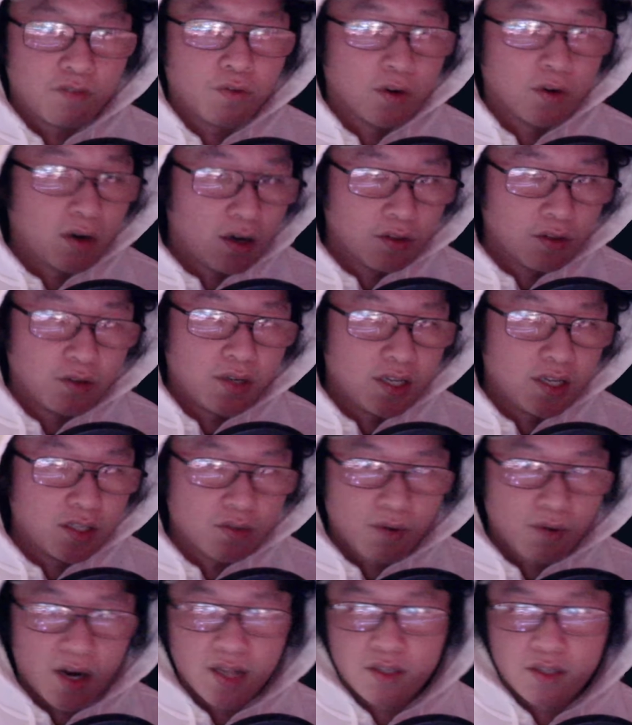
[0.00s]
other
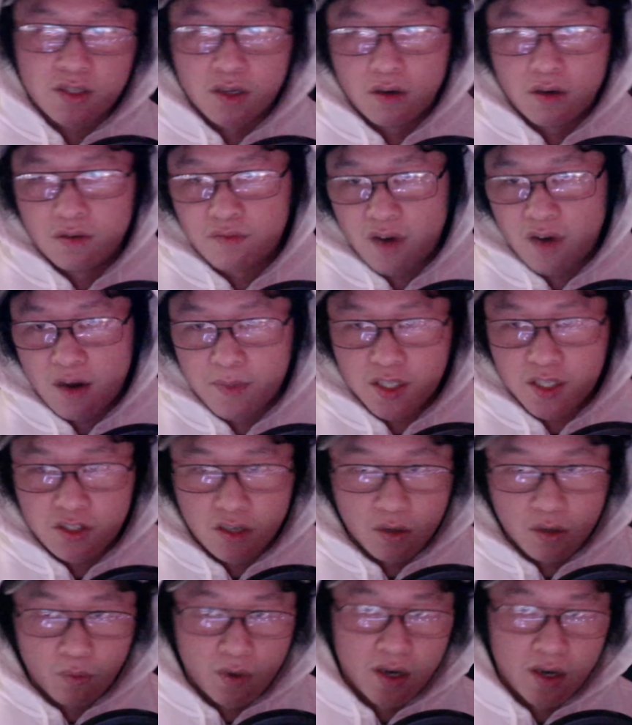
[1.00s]
deeds, right? So environment
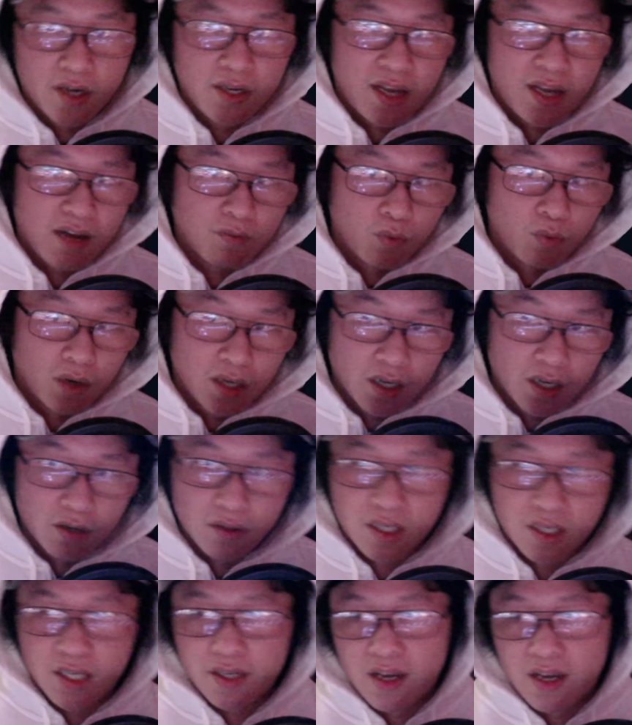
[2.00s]
tier 1, you have 1
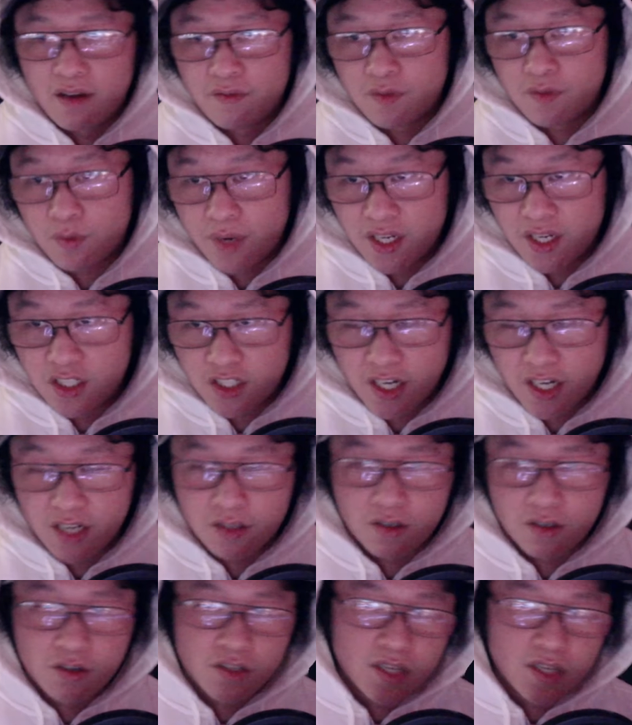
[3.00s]
Oda, you have 3
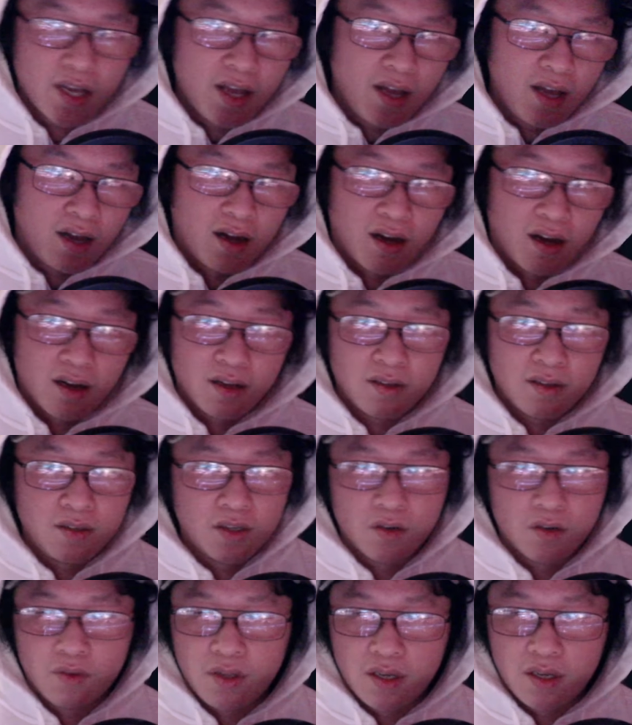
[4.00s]
enchanters.
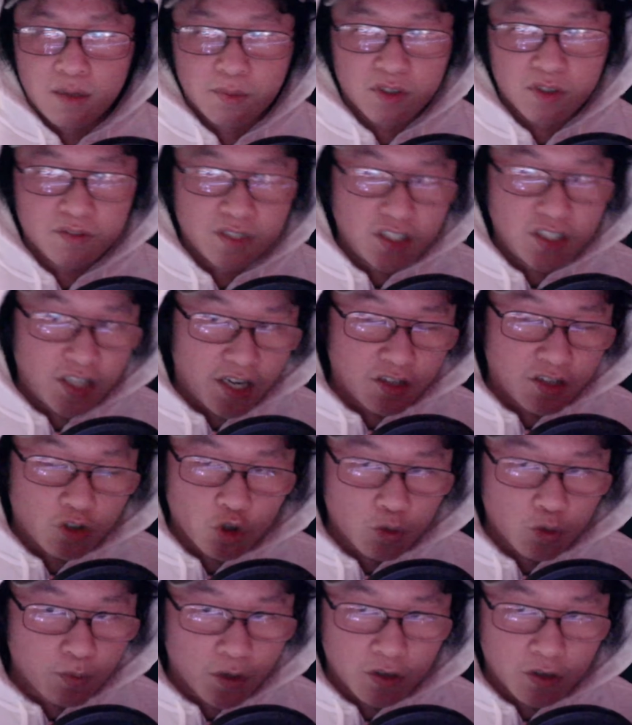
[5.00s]
The number of
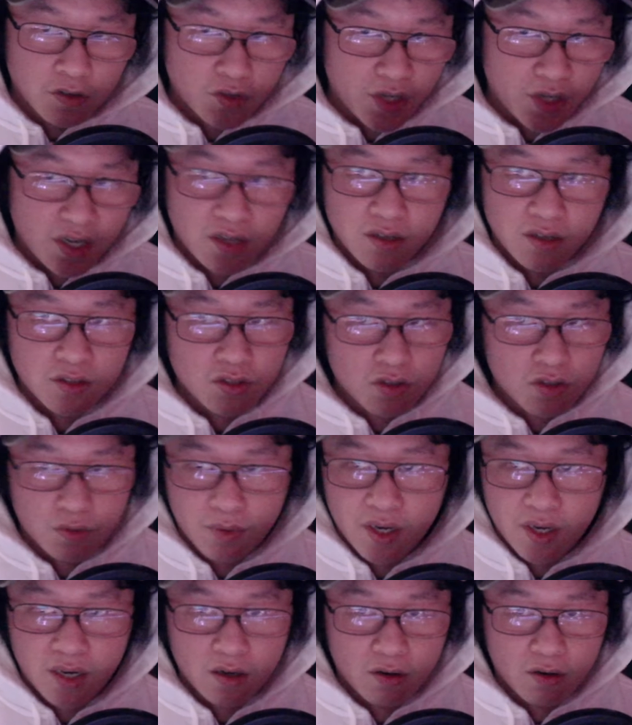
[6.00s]
enchanters per deed is
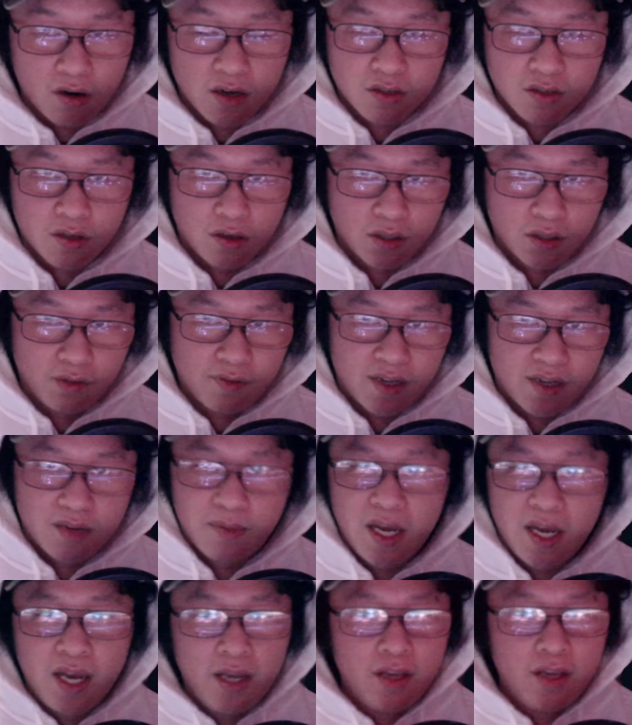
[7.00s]
3 across all of
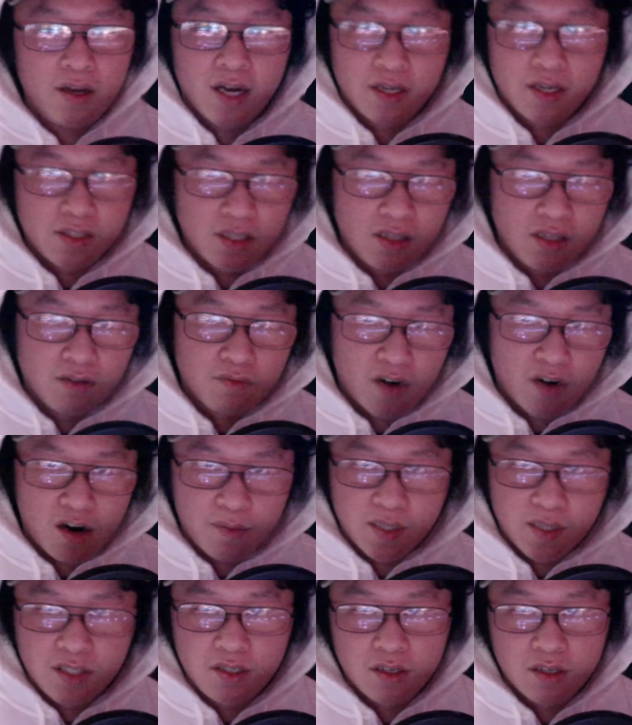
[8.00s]
them. You can kind of see the
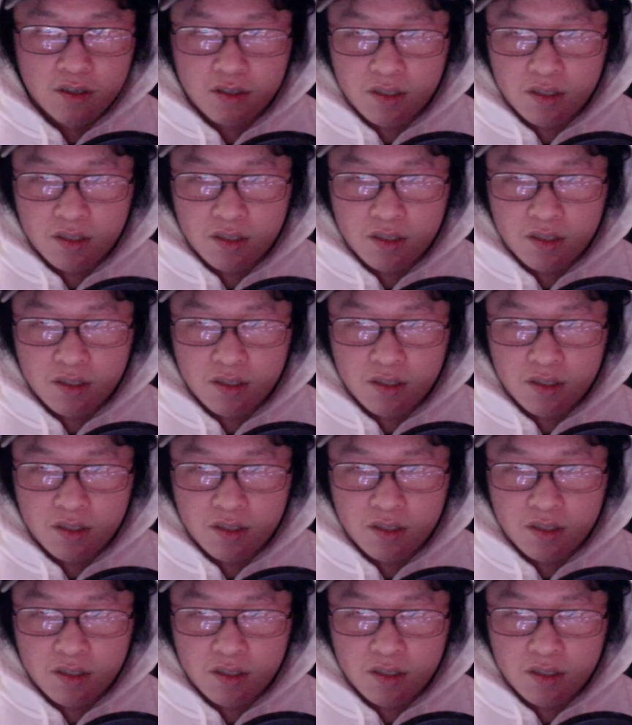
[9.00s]
environment tiers and